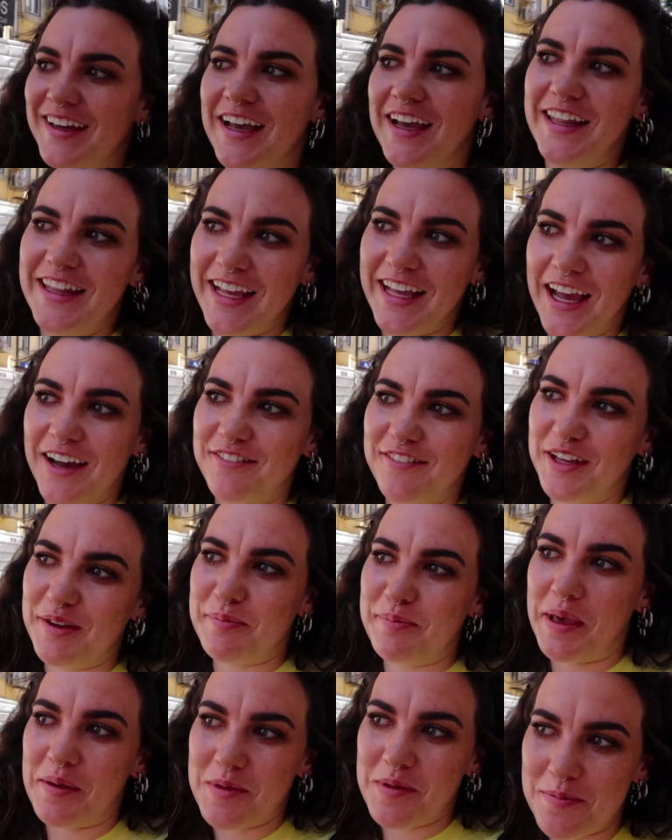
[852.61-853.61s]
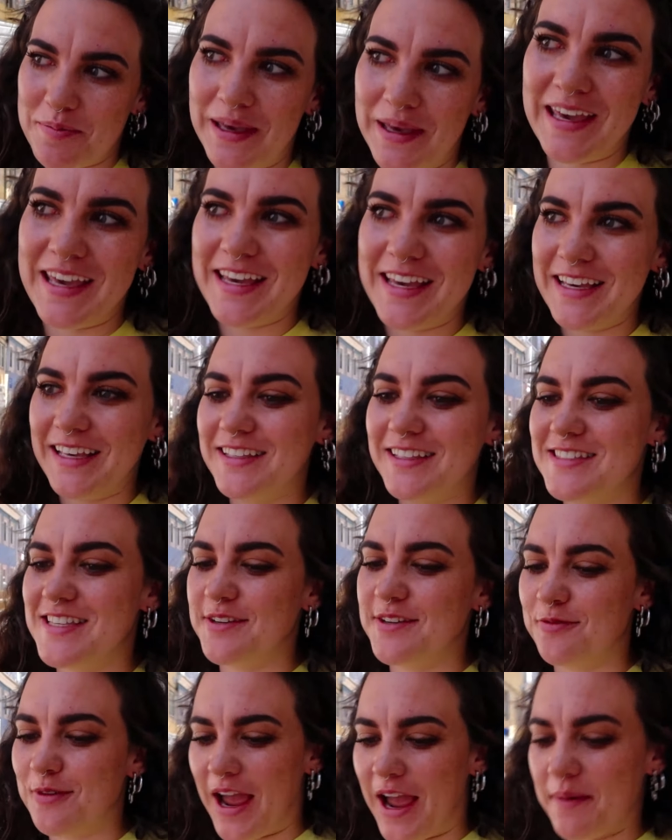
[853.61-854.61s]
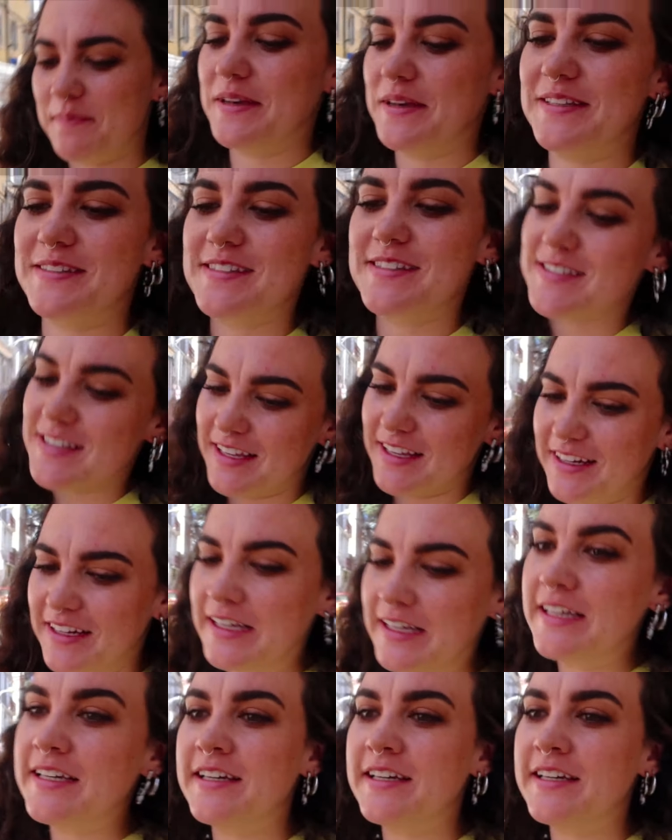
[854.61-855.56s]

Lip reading: and they have like baby pigs and rabbits and